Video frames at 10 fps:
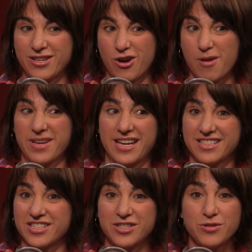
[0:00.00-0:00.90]
your arm, can
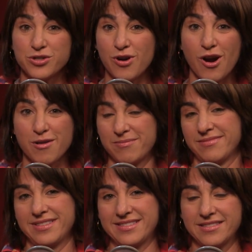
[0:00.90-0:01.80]
it? Just use your arm
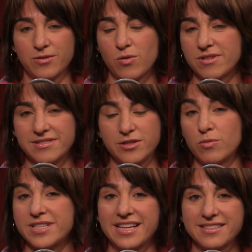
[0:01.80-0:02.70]
it's, or
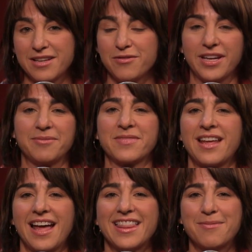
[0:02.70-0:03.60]
don't take a selfie.
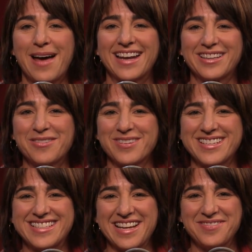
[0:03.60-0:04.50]
The battle over
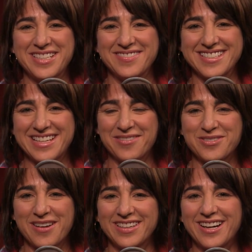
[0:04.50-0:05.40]
the safety of the self
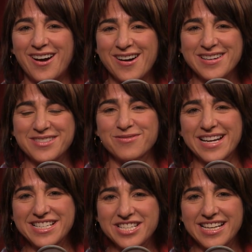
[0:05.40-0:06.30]
driving car is
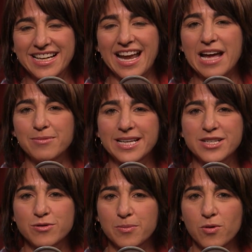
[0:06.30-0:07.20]
raging, and I
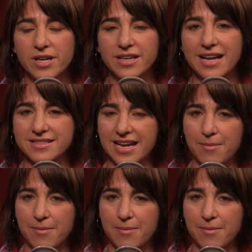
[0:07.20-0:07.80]
plan to report it as it